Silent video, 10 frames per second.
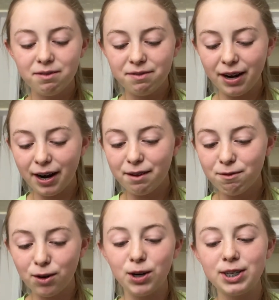very
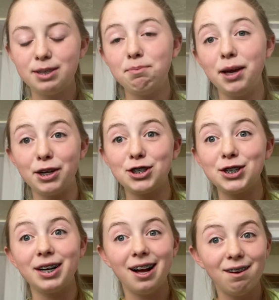first
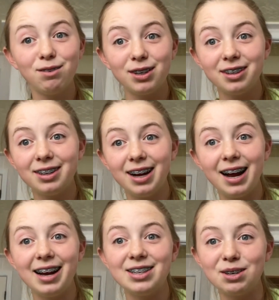picture ever
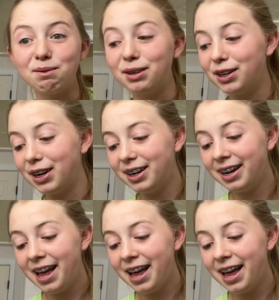I took with her.